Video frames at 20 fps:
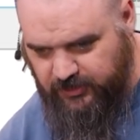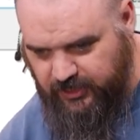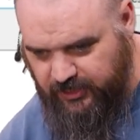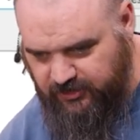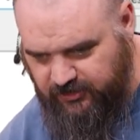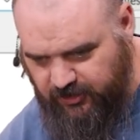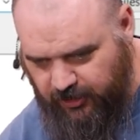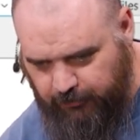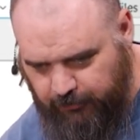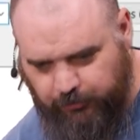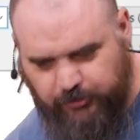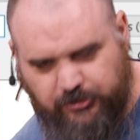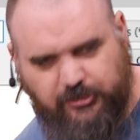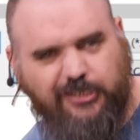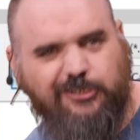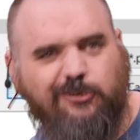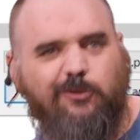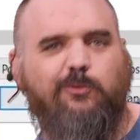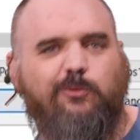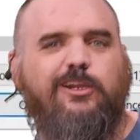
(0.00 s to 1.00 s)
the desktop, which
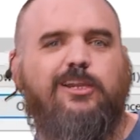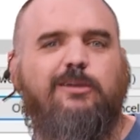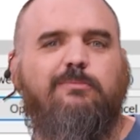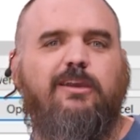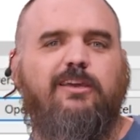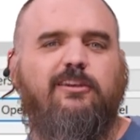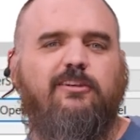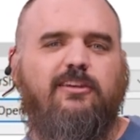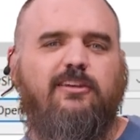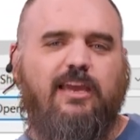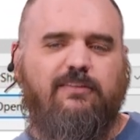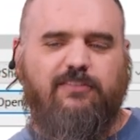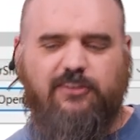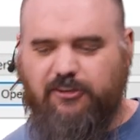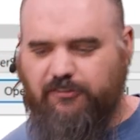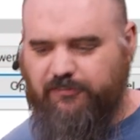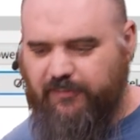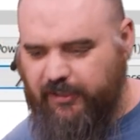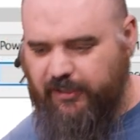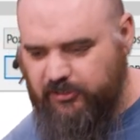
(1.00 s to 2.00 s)
I don't recommend. Have it
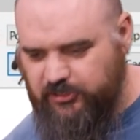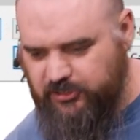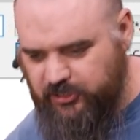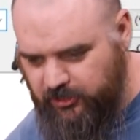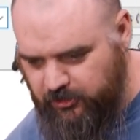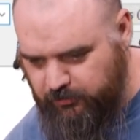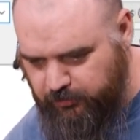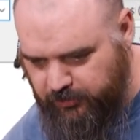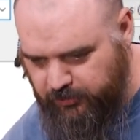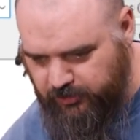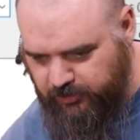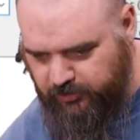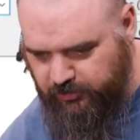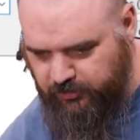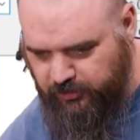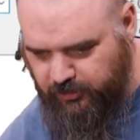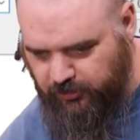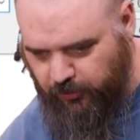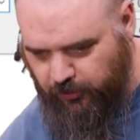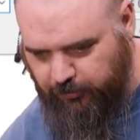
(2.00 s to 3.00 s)
in a file share, but
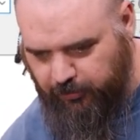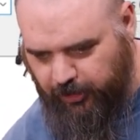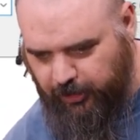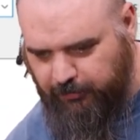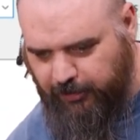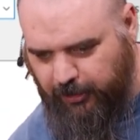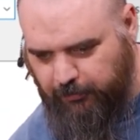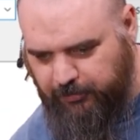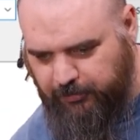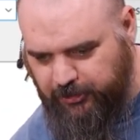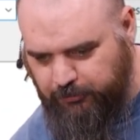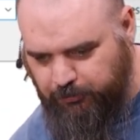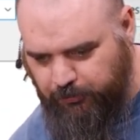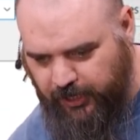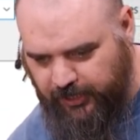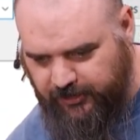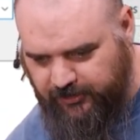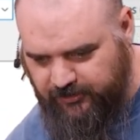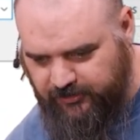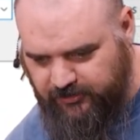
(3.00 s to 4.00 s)
you know I'm not about best
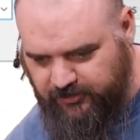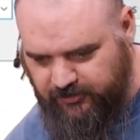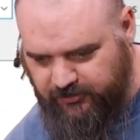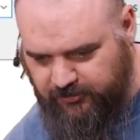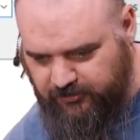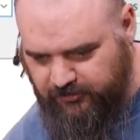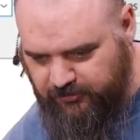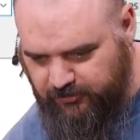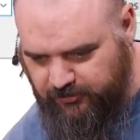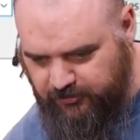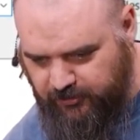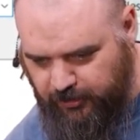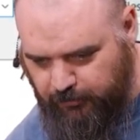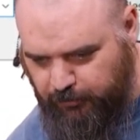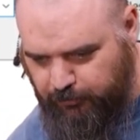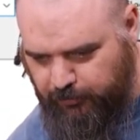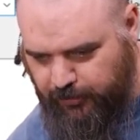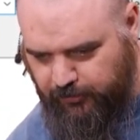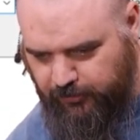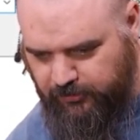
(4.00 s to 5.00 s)
practices.
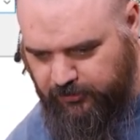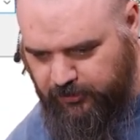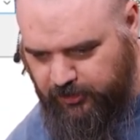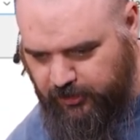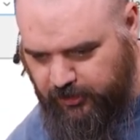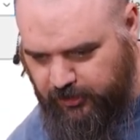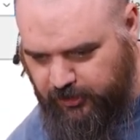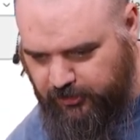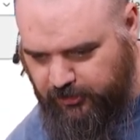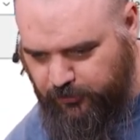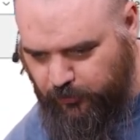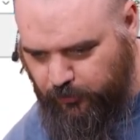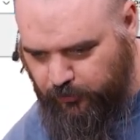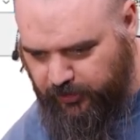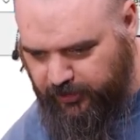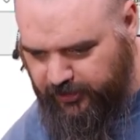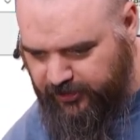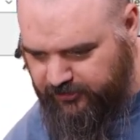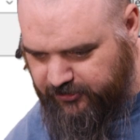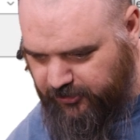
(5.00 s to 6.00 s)
I'm about uh, doing
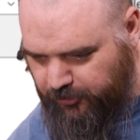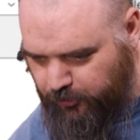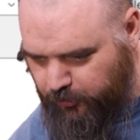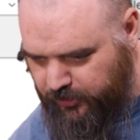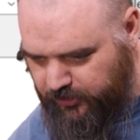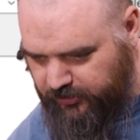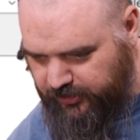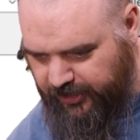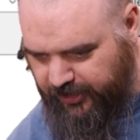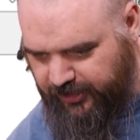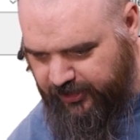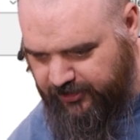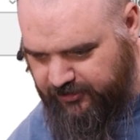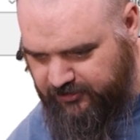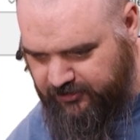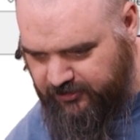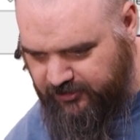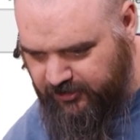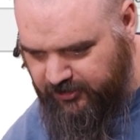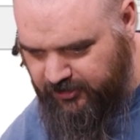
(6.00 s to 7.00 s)
what it gets done quickly, I
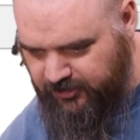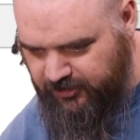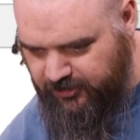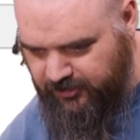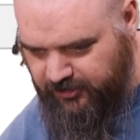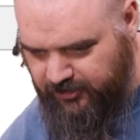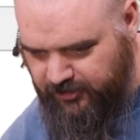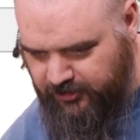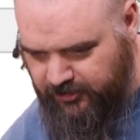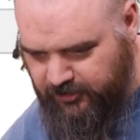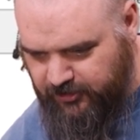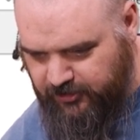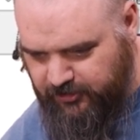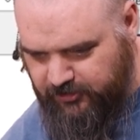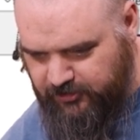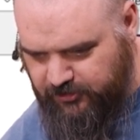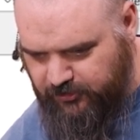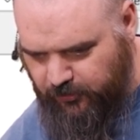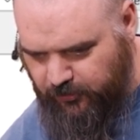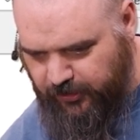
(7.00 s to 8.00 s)
guess.
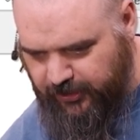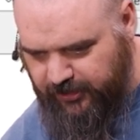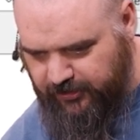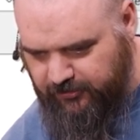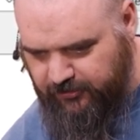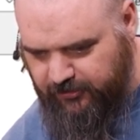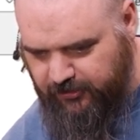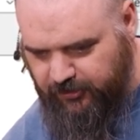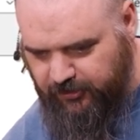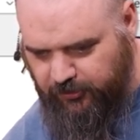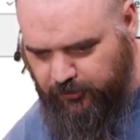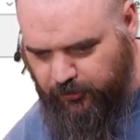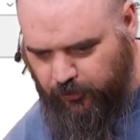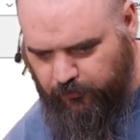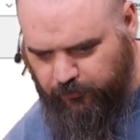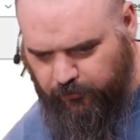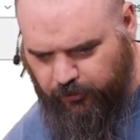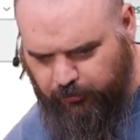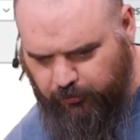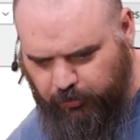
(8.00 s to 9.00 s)
So like the, the
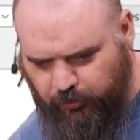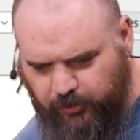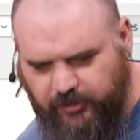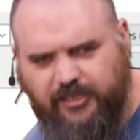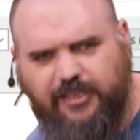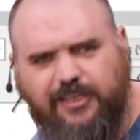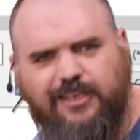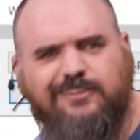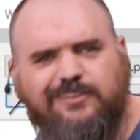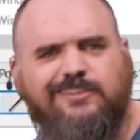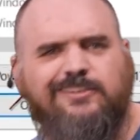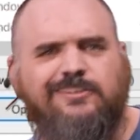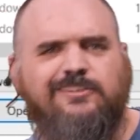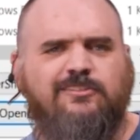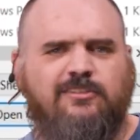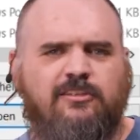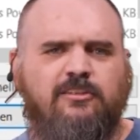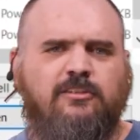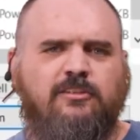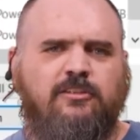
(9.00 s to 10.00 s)
overall point, I guess,
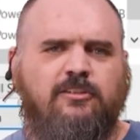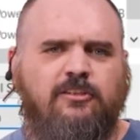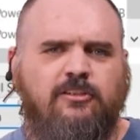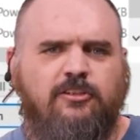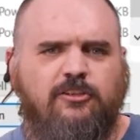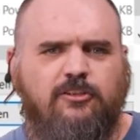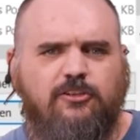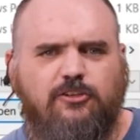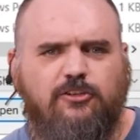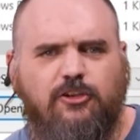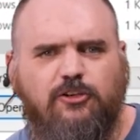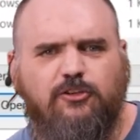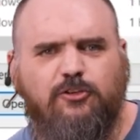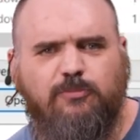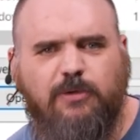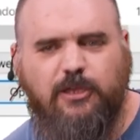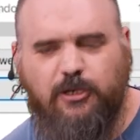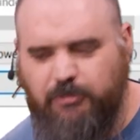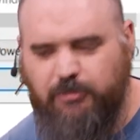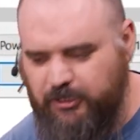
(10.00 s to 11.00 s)
is
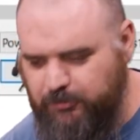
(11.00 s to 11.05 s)
do better